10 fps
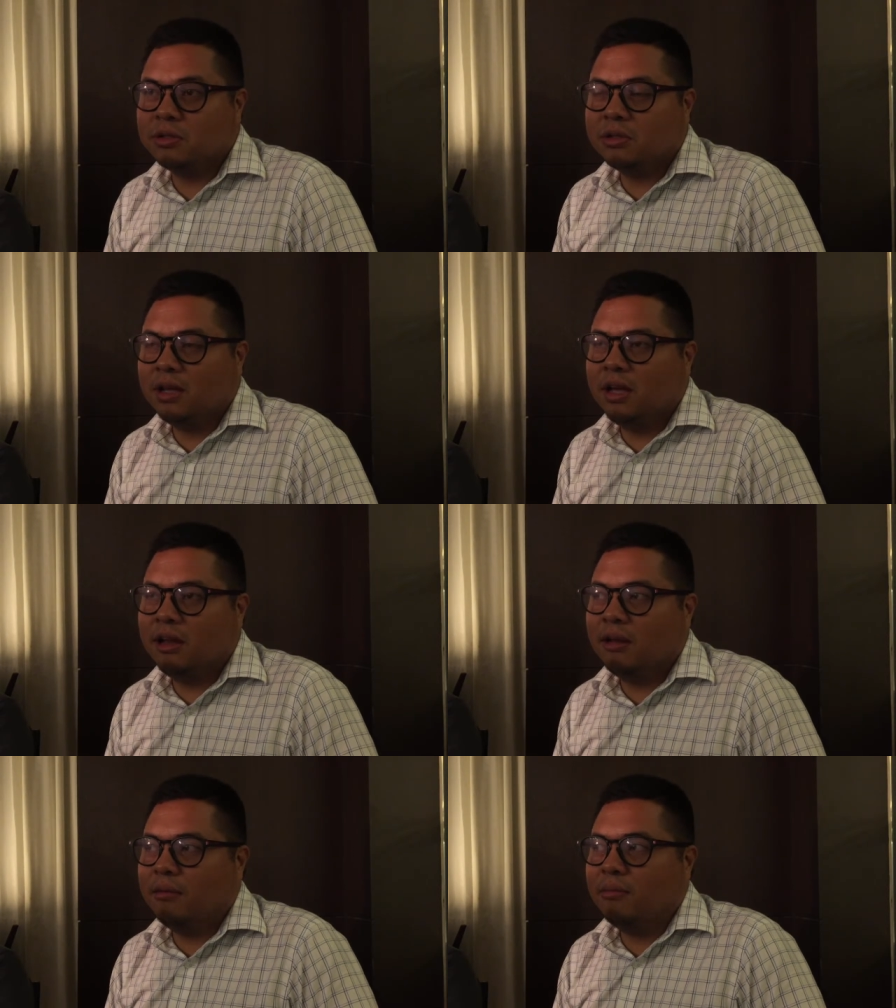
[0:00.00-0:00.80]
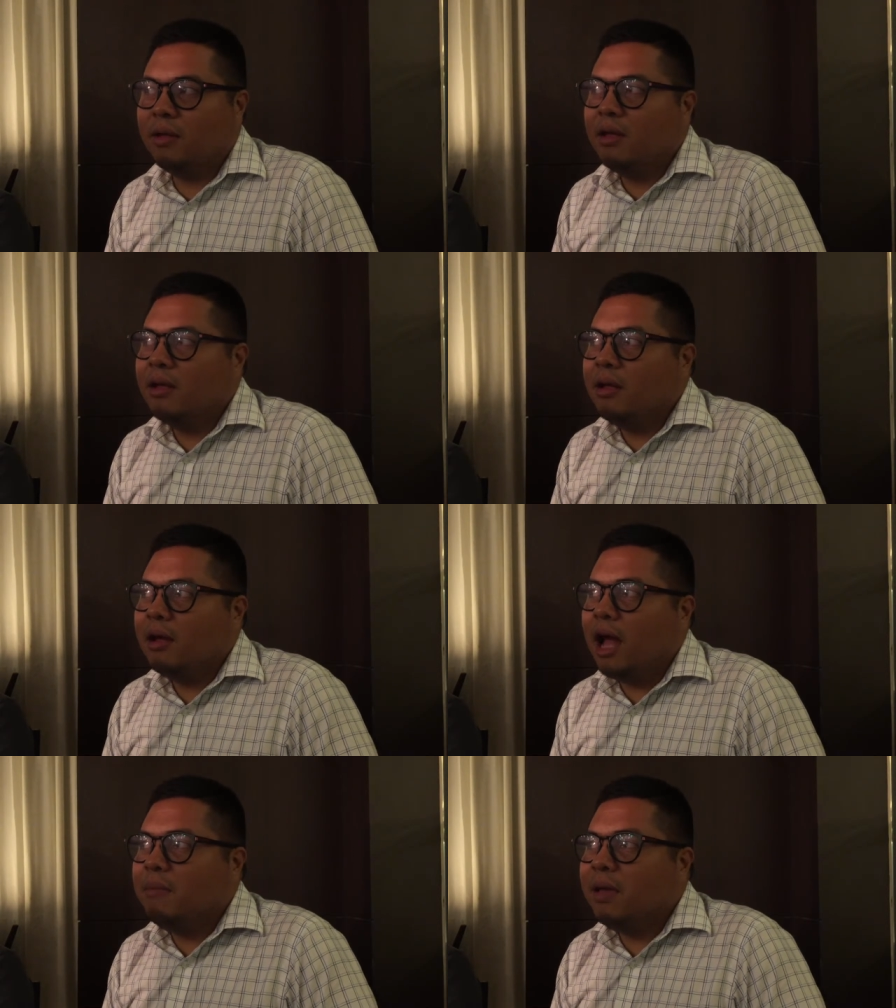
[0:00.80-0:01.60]
And,
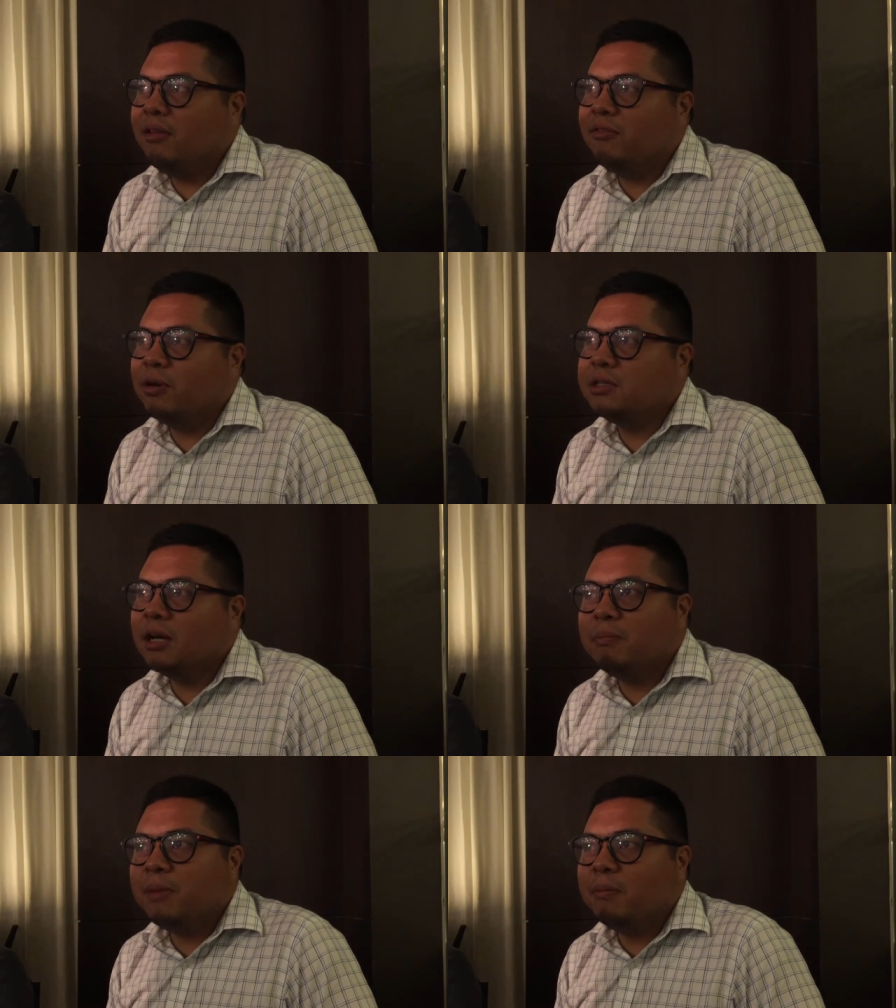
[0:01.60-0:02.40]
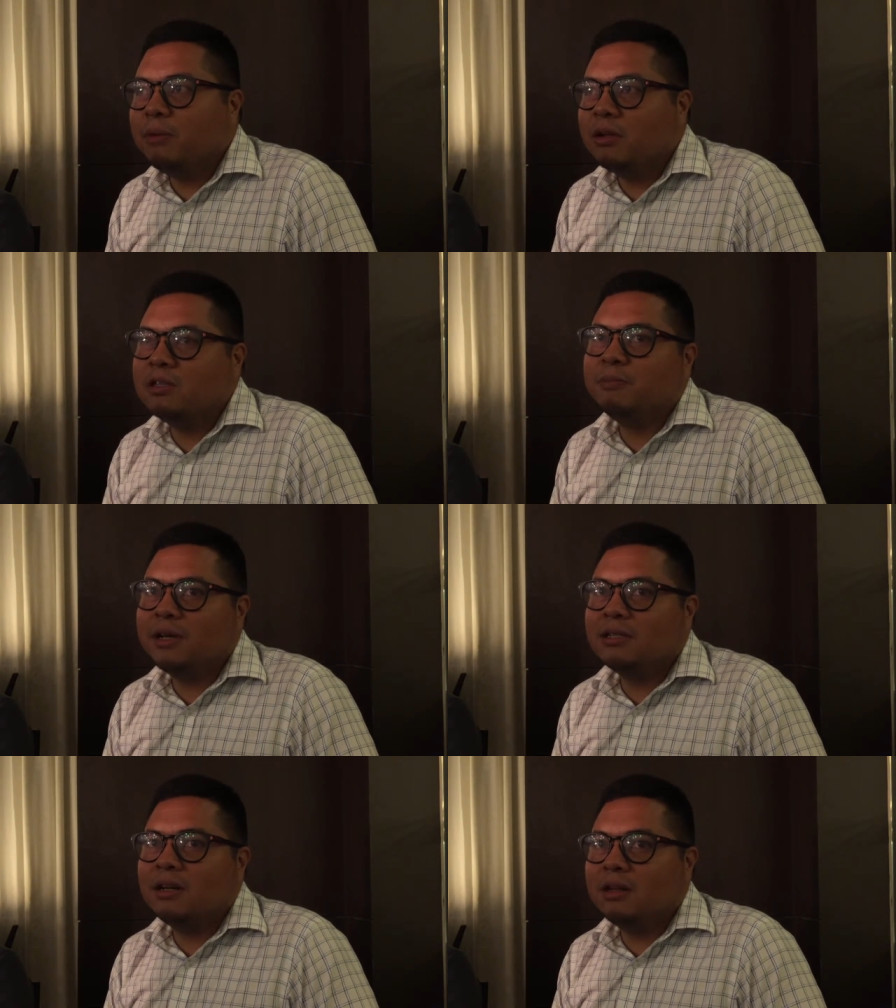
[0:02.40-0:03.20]
I mean, for some people,
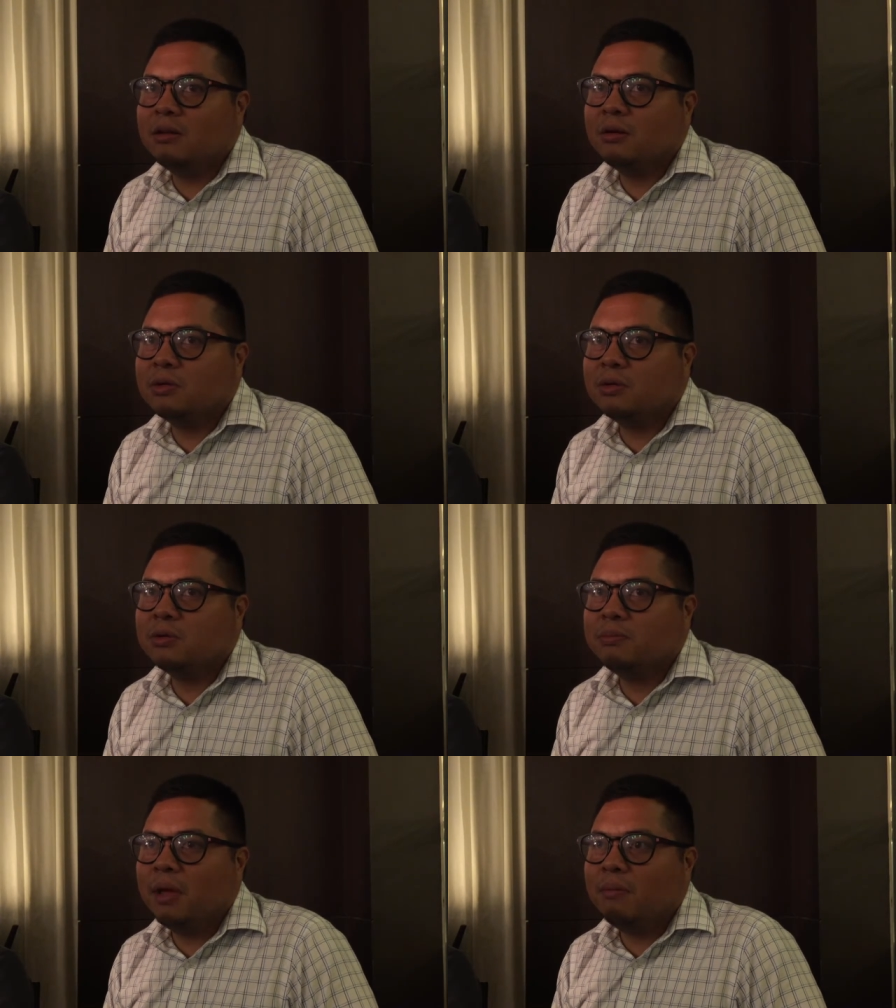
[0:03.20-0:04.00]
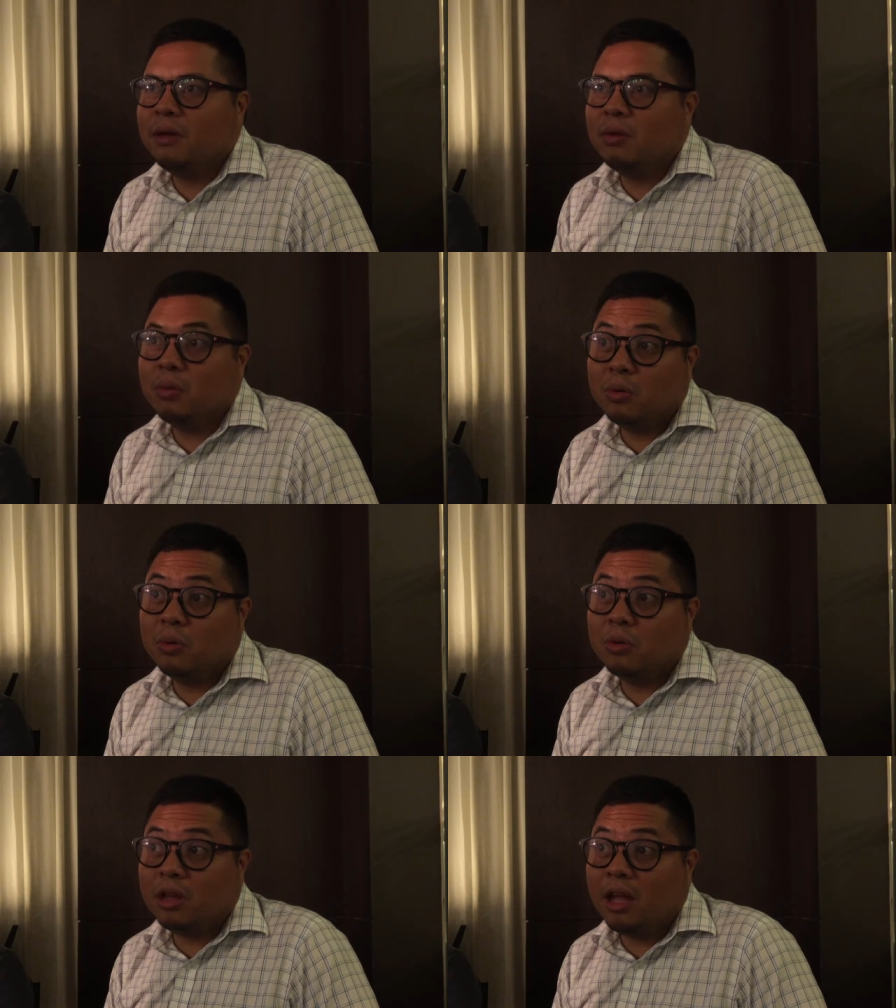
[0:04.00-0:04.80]
especially those maybe
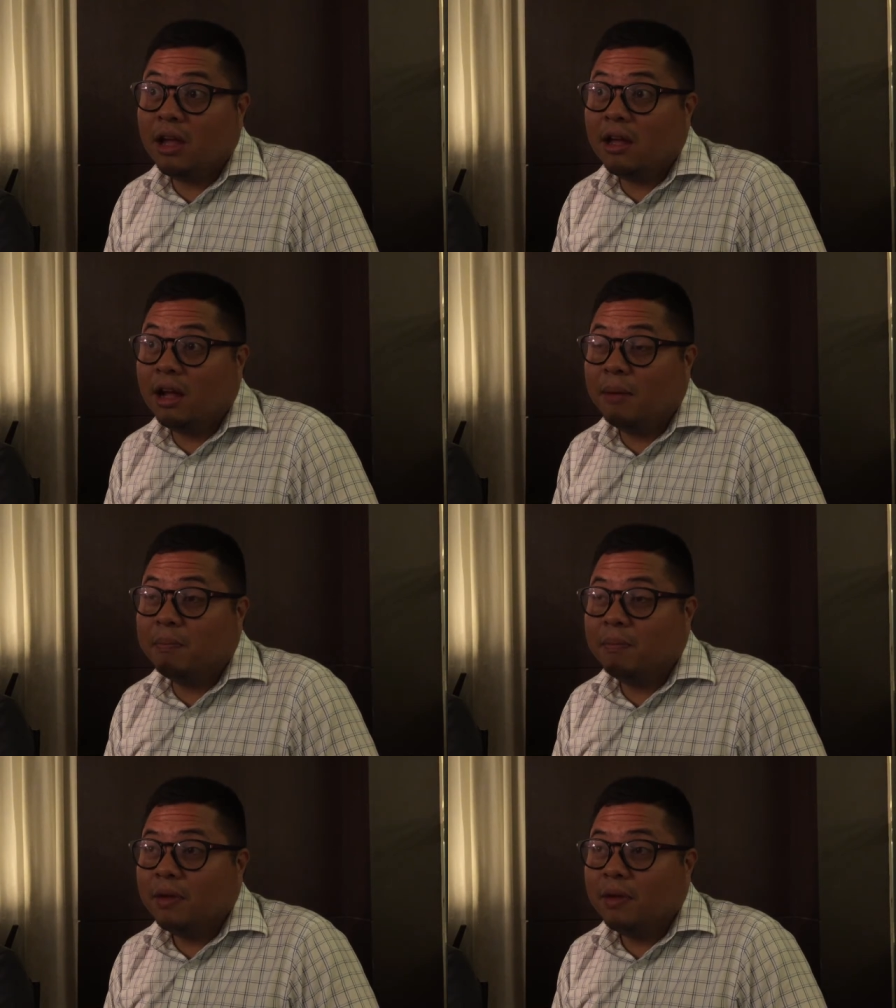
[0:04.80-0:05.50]
who take up